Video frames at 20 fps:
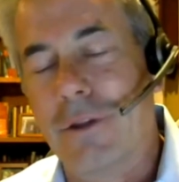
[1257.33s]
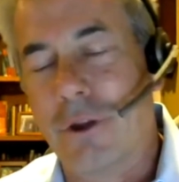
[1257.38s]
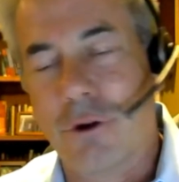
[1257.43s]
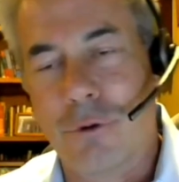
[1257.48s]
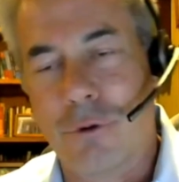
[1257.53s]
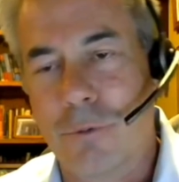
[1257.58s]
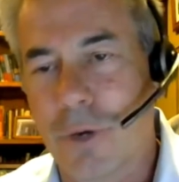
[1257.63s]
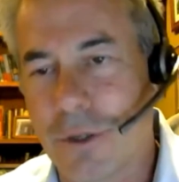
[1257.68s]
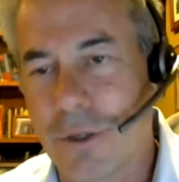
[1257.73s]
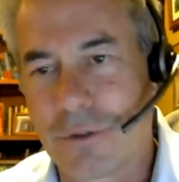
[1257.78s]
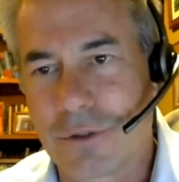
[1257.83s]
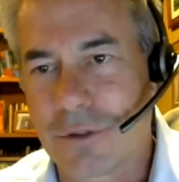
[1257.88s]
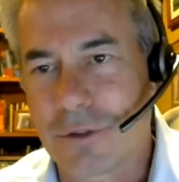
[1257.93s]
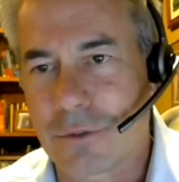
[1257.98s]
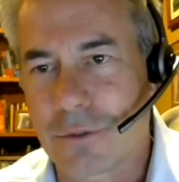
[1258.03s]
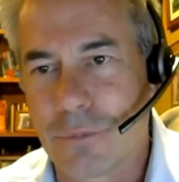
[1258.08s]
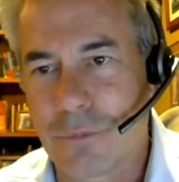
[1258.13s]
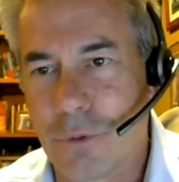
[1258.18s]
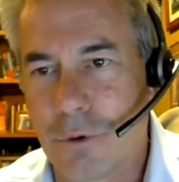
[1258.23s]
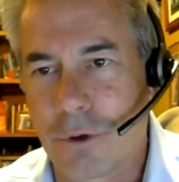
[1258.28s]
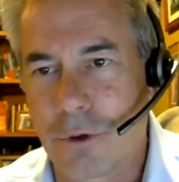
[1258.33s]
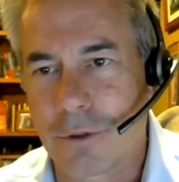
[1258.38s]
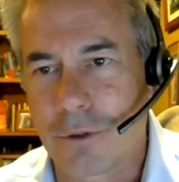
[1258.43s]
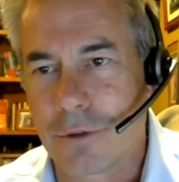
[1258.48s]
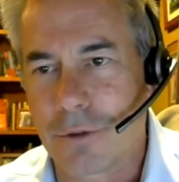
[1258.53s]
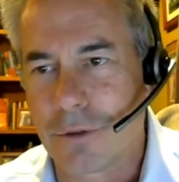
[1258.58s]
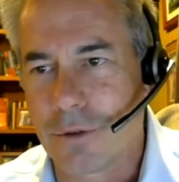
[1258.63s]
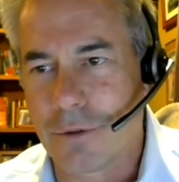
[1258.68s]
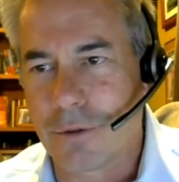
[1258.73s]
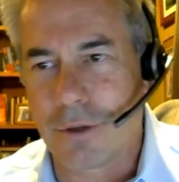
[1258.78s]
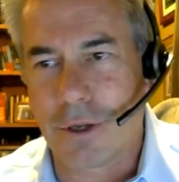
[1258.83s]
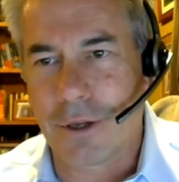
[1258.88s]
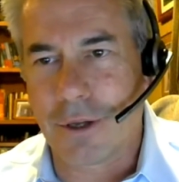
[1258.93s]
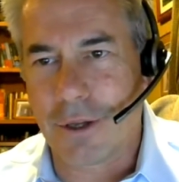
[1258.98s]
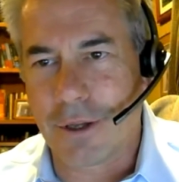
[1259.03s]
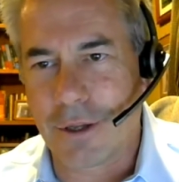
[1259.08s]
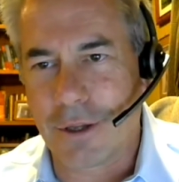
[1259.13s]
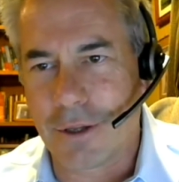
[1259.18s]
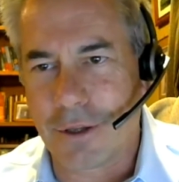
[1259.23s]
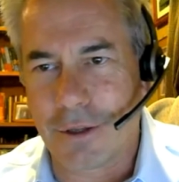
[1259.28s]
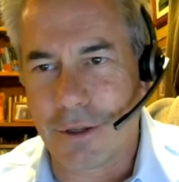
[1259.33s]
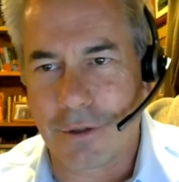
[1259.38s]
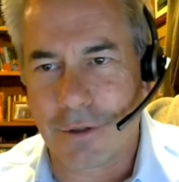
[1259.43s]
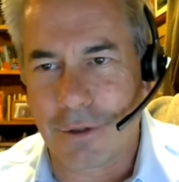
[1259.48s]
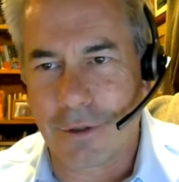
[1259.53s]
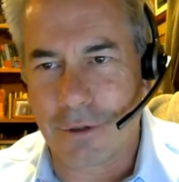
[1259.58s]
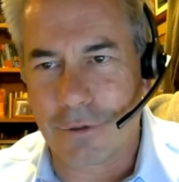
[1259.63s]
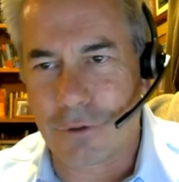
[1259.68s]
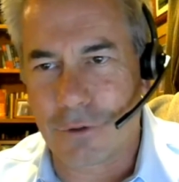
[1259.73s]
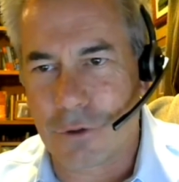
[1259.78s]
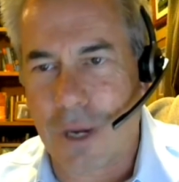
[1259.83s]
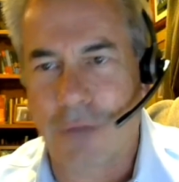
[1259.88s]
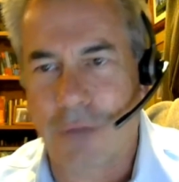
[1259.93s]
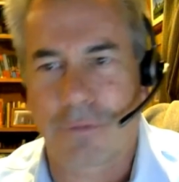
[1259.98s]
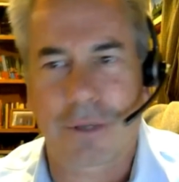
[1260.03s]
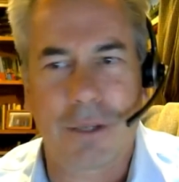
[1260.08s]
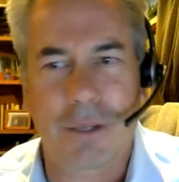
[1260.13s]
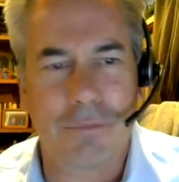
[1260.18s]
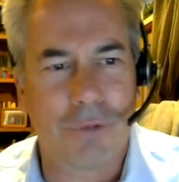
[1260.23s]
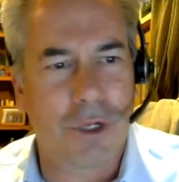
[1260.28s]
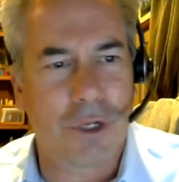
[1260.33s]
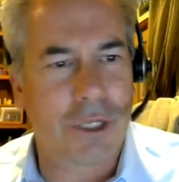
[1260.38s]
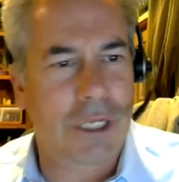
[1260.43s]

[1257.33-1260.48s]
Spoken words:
no one wants to support trafficking